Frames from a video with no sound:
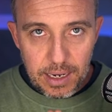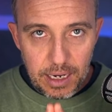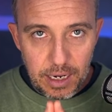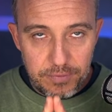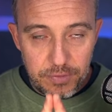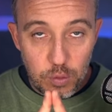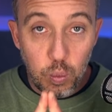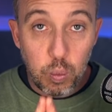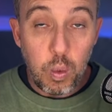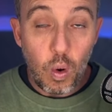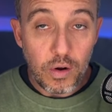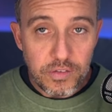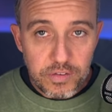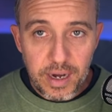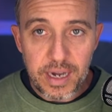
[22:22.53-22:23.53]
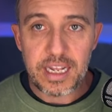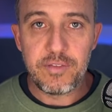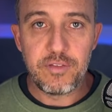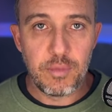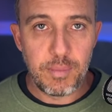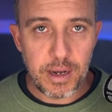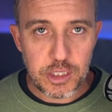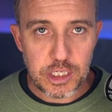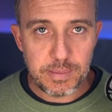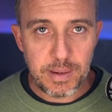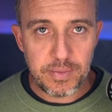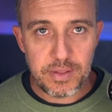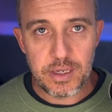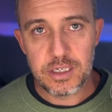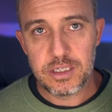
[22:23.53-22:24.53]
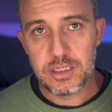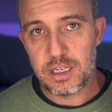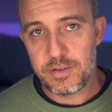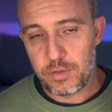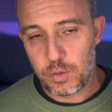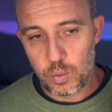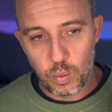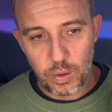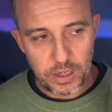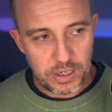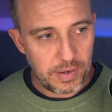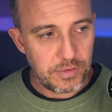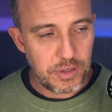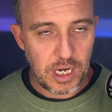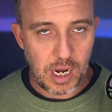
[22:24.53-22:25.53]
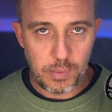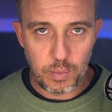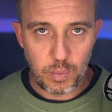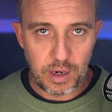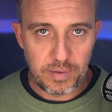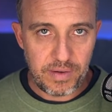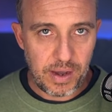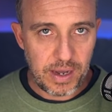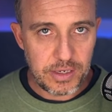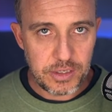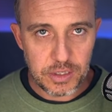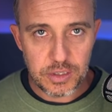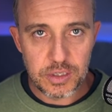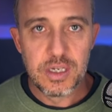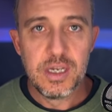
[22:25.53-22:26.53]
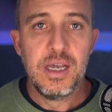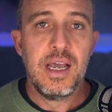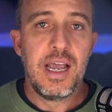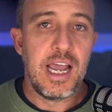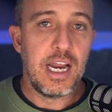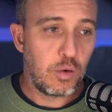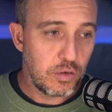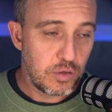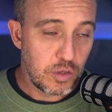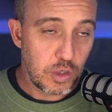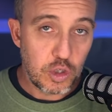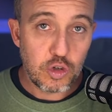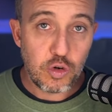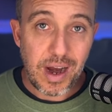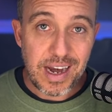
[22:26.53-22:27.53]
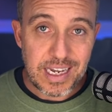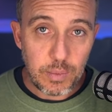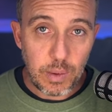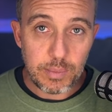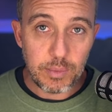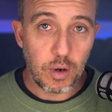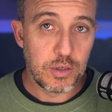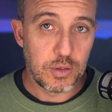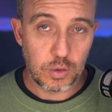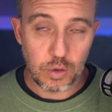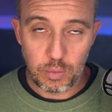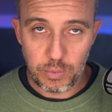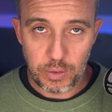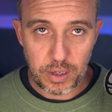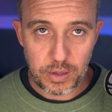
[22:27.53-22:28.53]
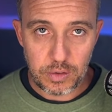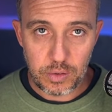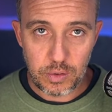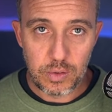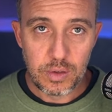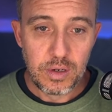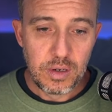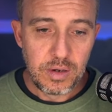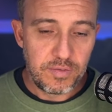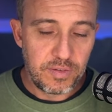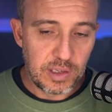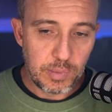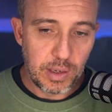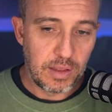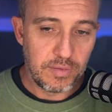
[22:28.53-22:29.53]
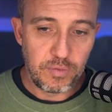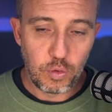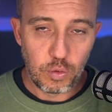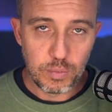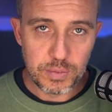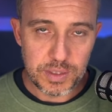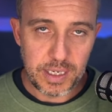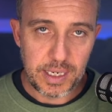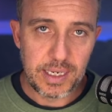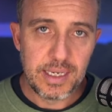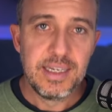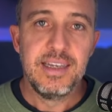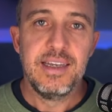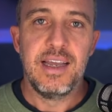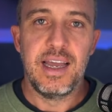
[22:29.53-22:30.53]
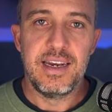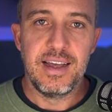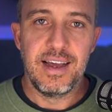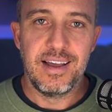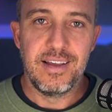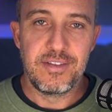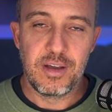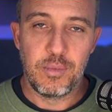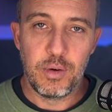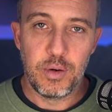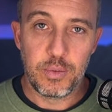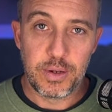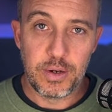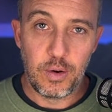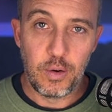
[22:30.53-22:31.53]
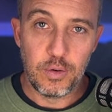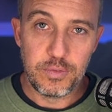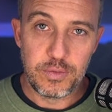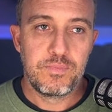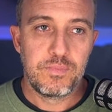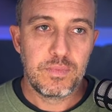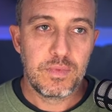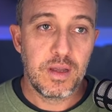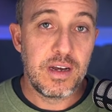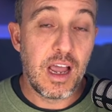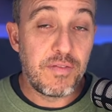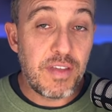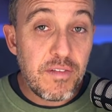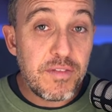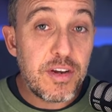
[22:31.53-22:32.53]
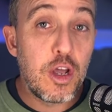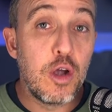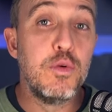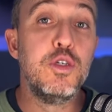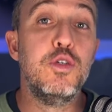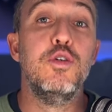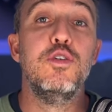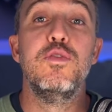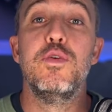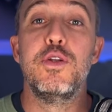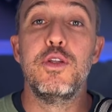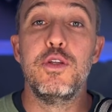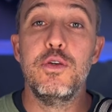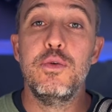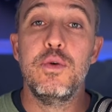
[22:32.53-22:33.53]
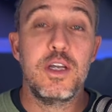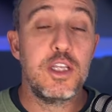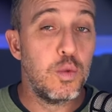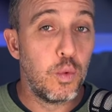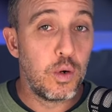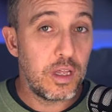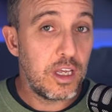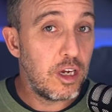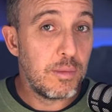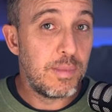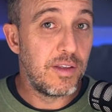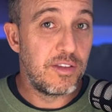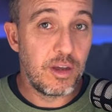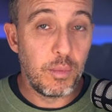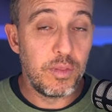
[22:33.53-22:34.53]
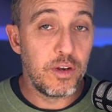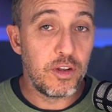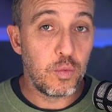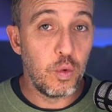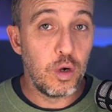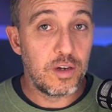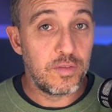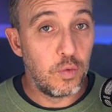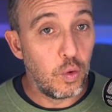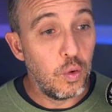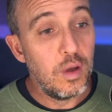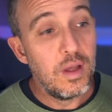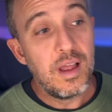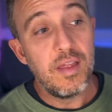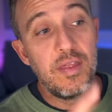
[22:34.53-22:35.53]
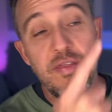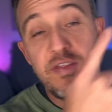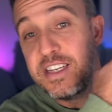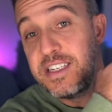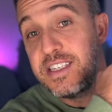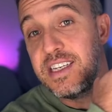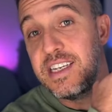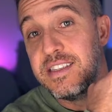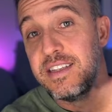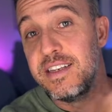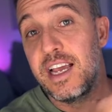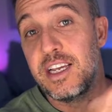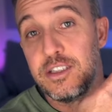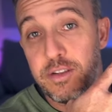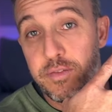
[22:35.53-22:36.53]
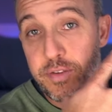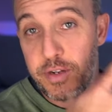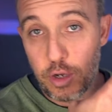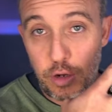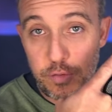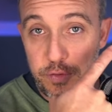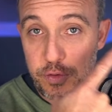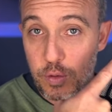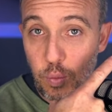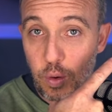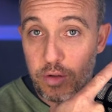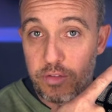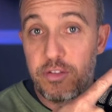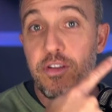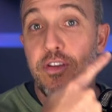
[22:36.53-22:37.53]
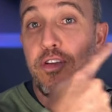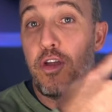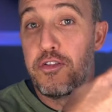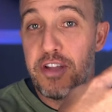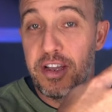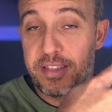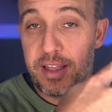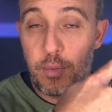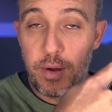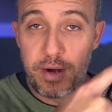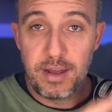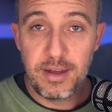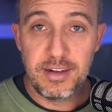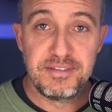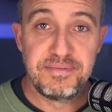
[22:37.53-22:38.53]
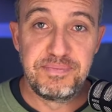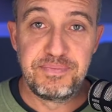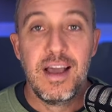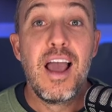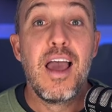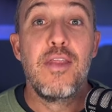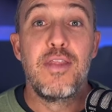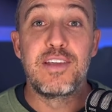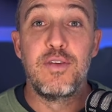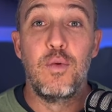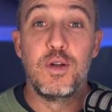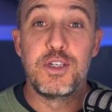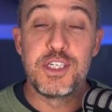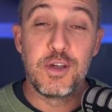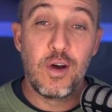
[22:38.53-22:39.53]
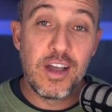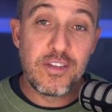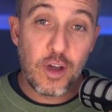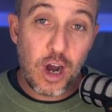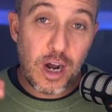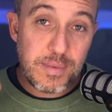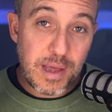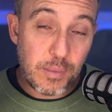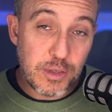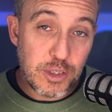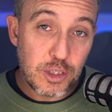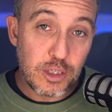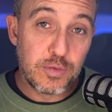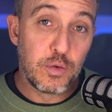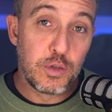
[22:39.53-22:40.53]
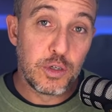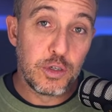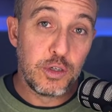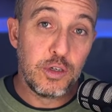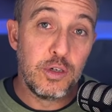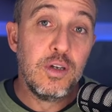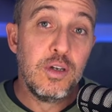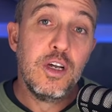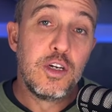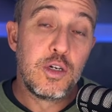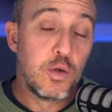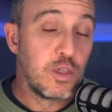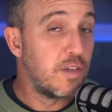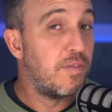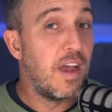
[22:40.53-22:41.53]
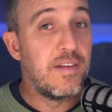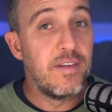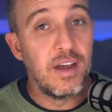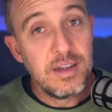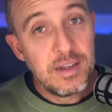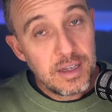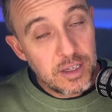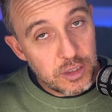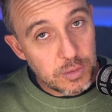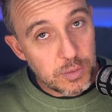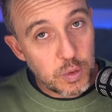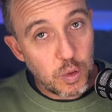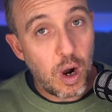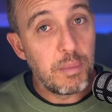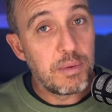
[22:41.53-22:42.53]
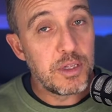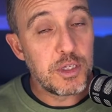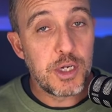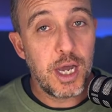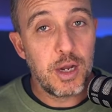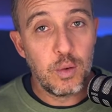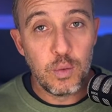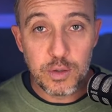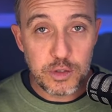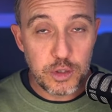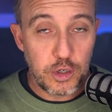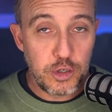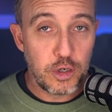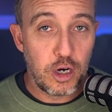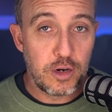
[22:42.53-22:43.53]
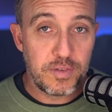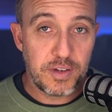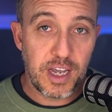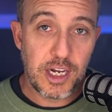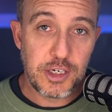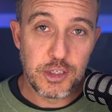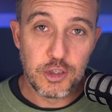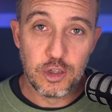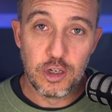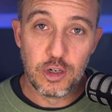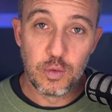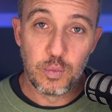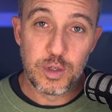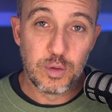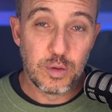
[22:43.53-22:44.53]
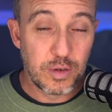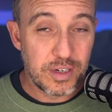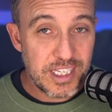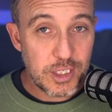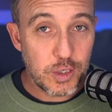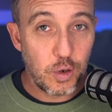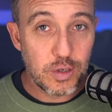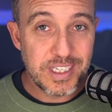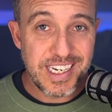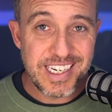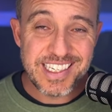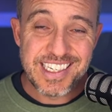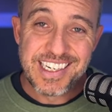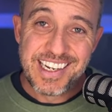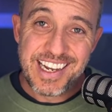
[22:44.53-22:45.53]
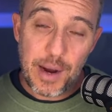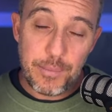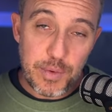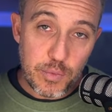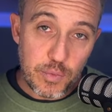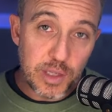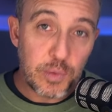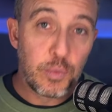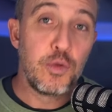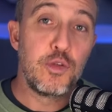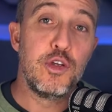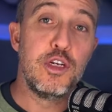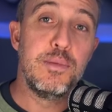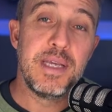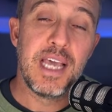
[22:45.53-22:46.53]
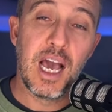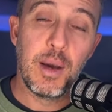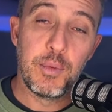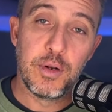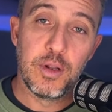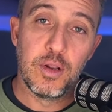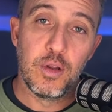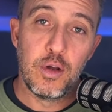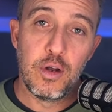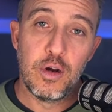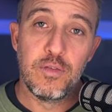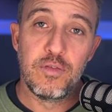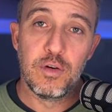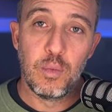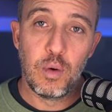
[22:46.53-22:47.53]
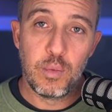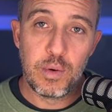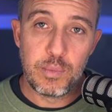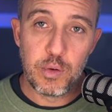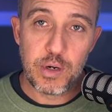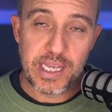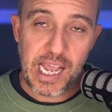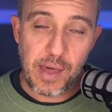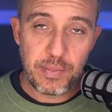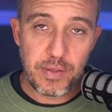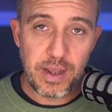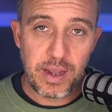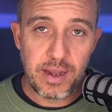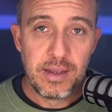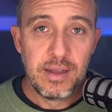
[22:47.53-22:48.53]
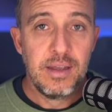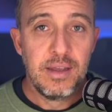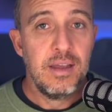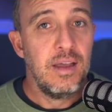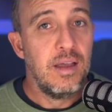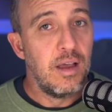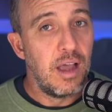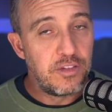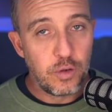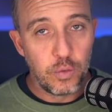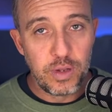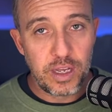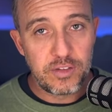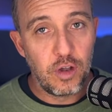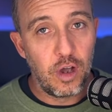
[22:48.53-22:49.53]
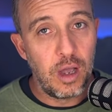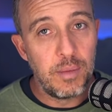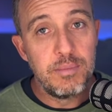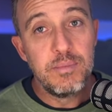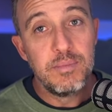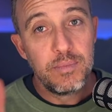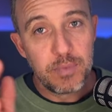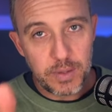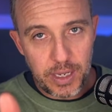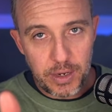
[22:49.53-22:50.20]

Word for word: If you want any information about this, if you want to have a chat with one of our agents, head across to tradiewebguys.com.au, fill in one of the forms there, and uh, someone will get a hold of you. Now, if that video was useful to you and you want to hear about someone that it's worked for, this is the next video for you to watch. Go check that one out. Thanks for watching, guys. I hope that was useful to you. Do us a favor, subscribe to the channel, turn your notifications on. We do a lot of this content, and we really want you to be able to learn from what we're putting out there. Until next time, get